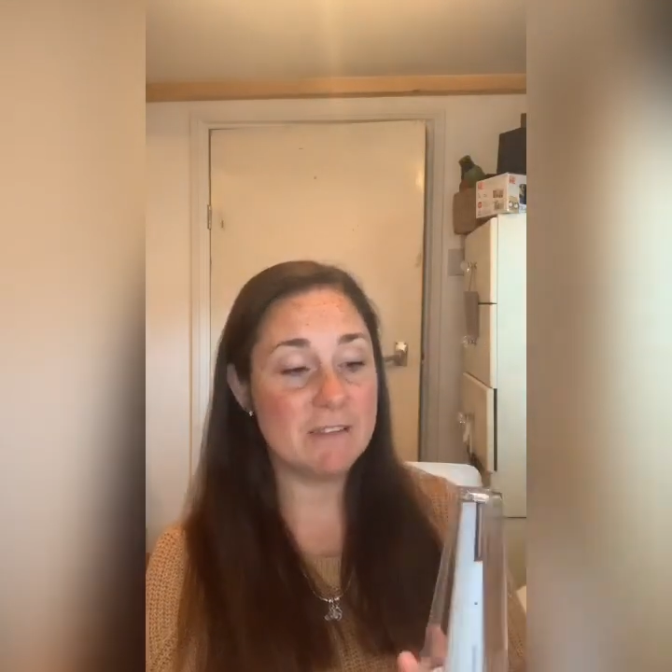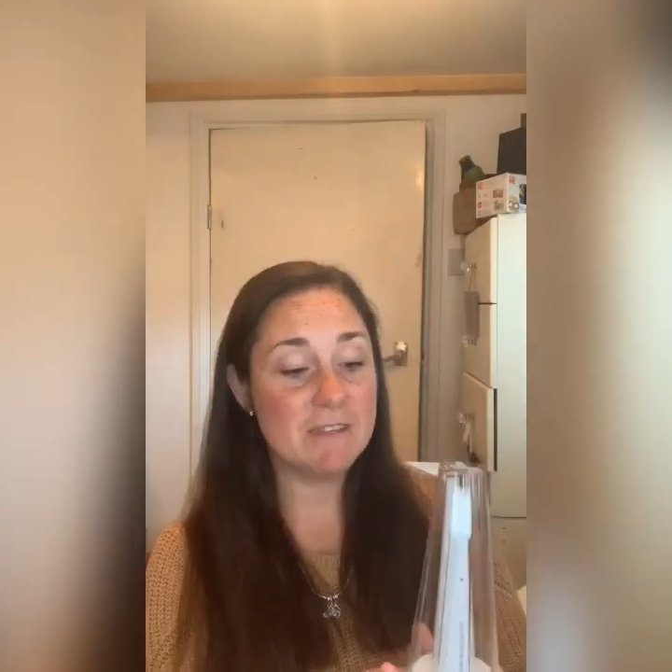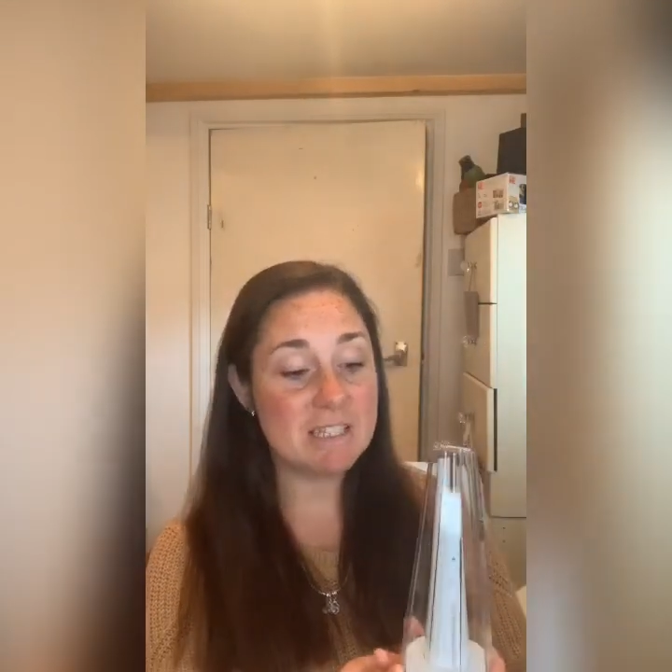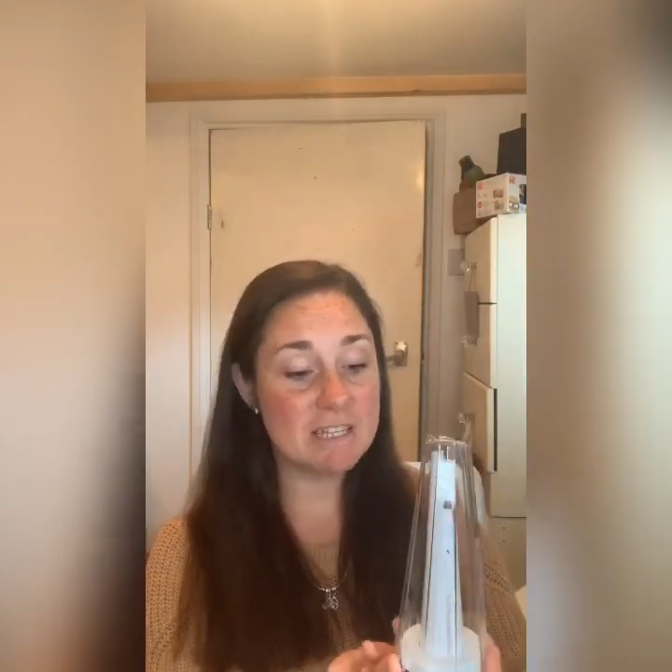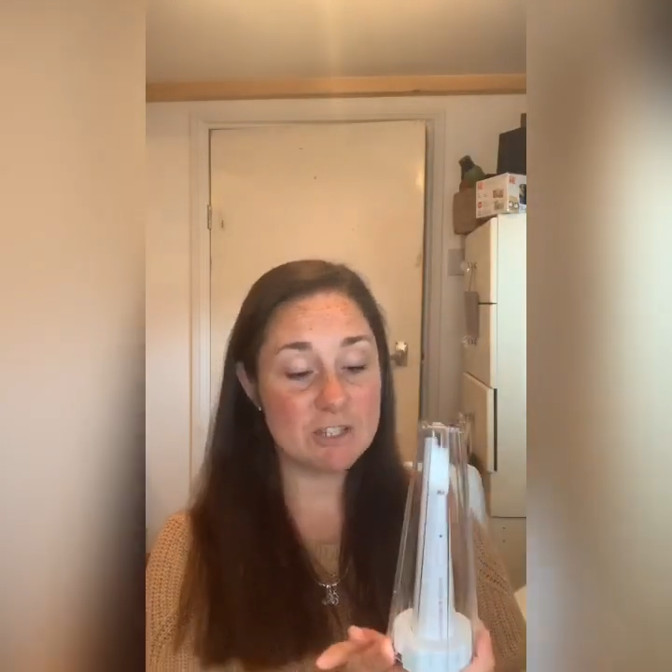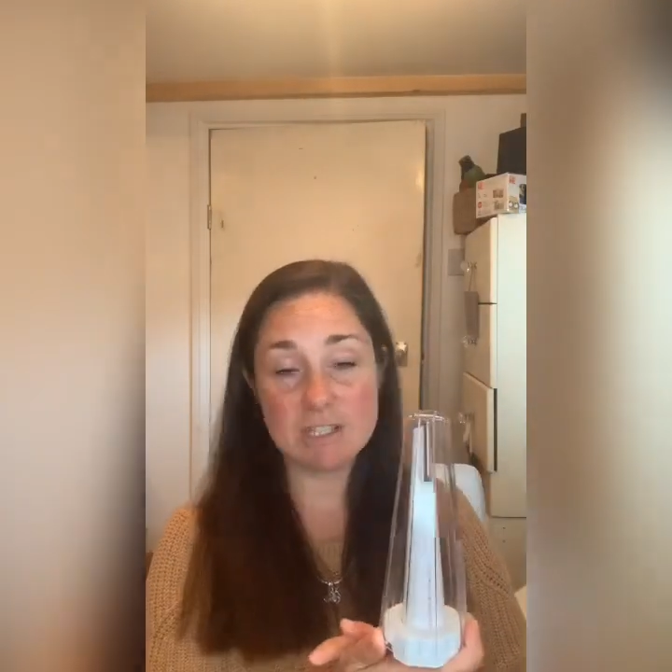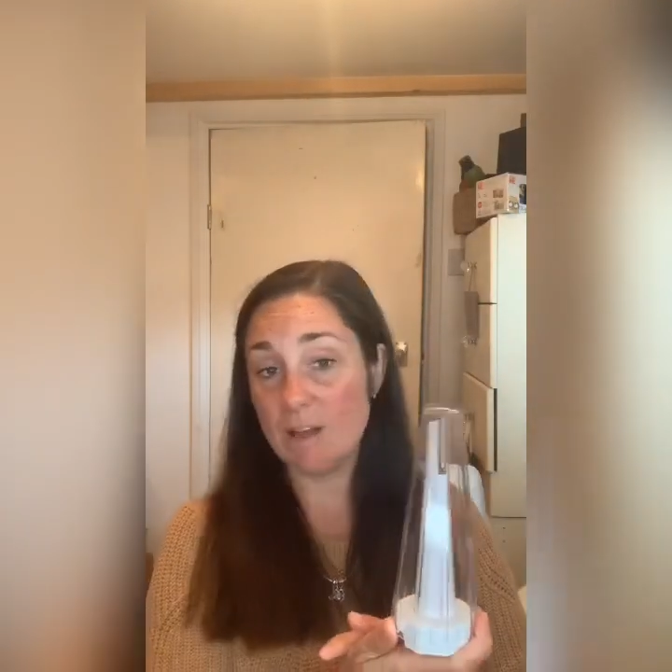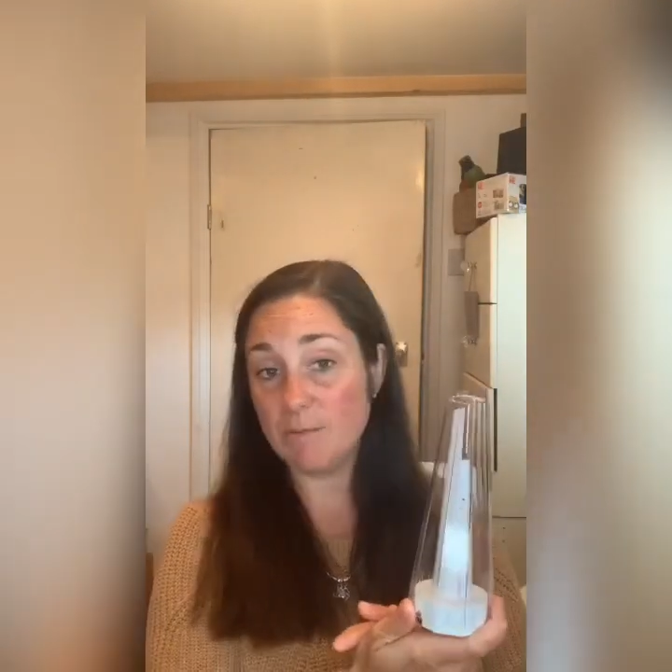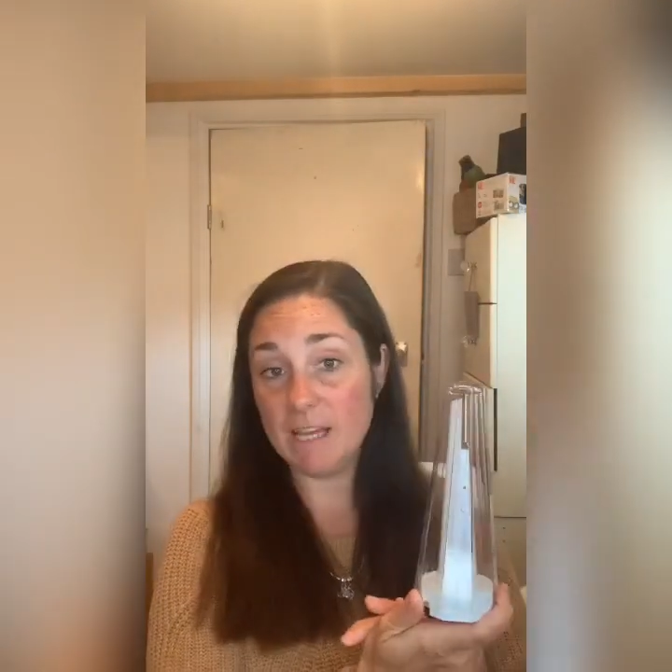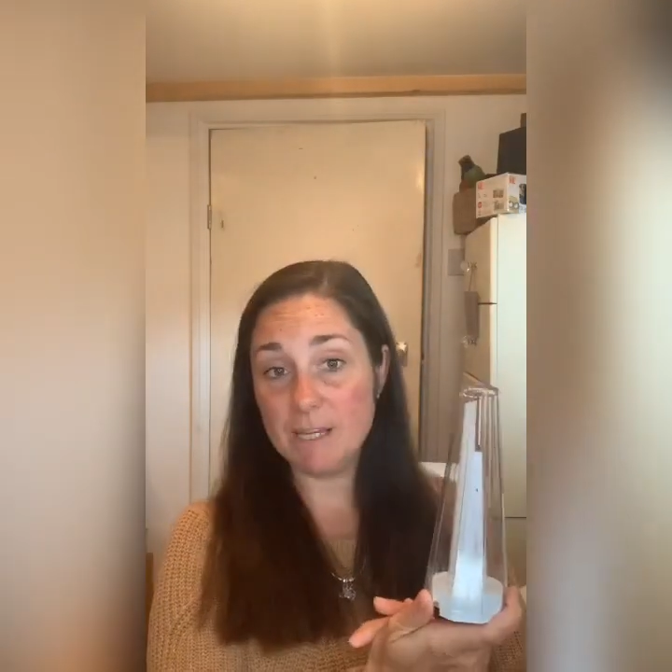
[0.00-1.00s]
and this is just
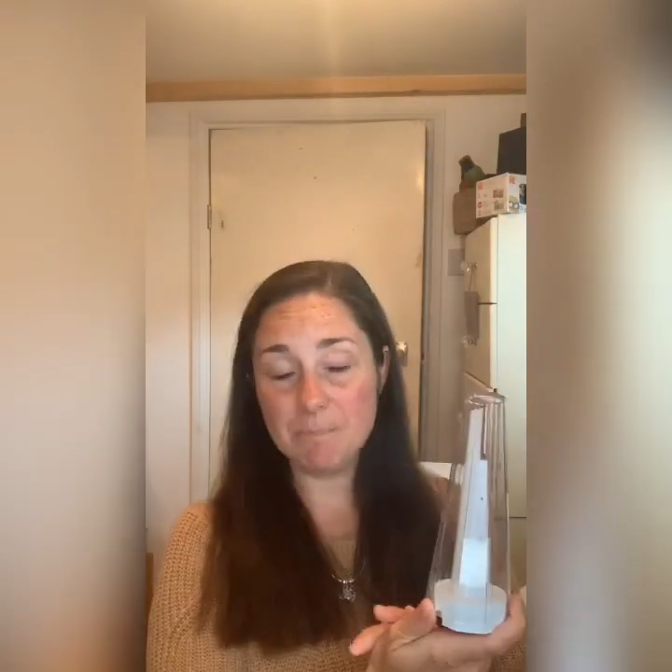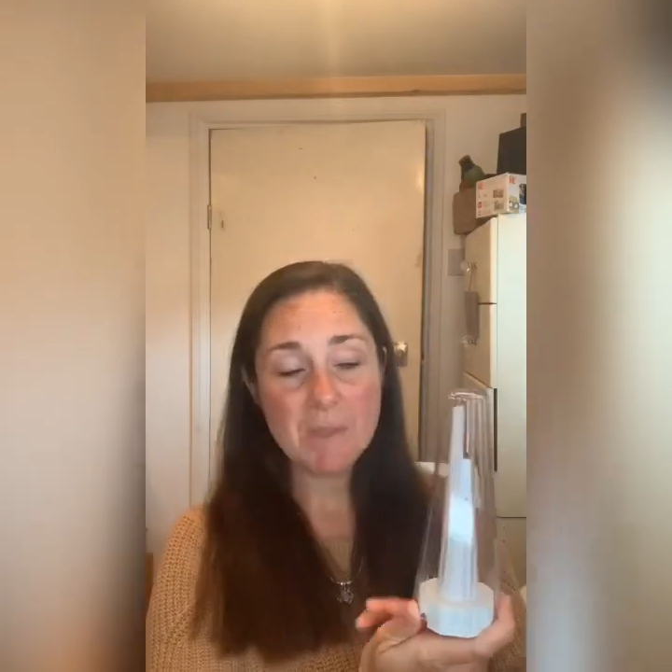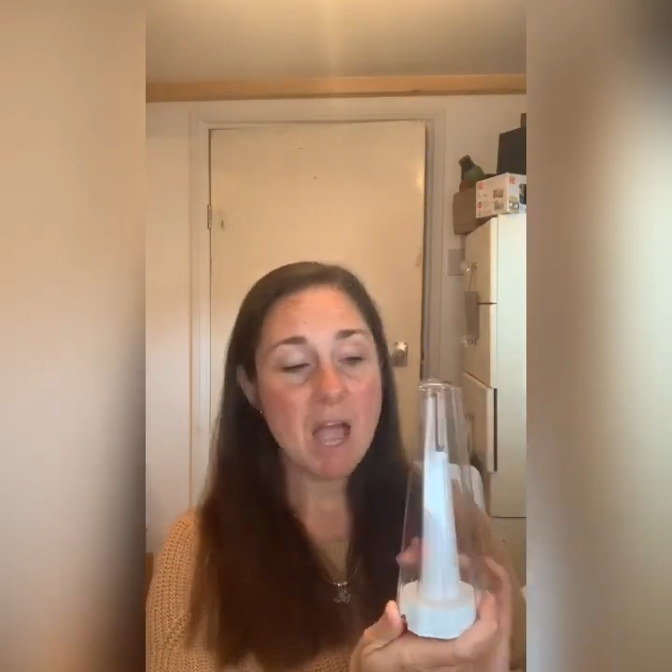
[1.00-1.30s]
lovely.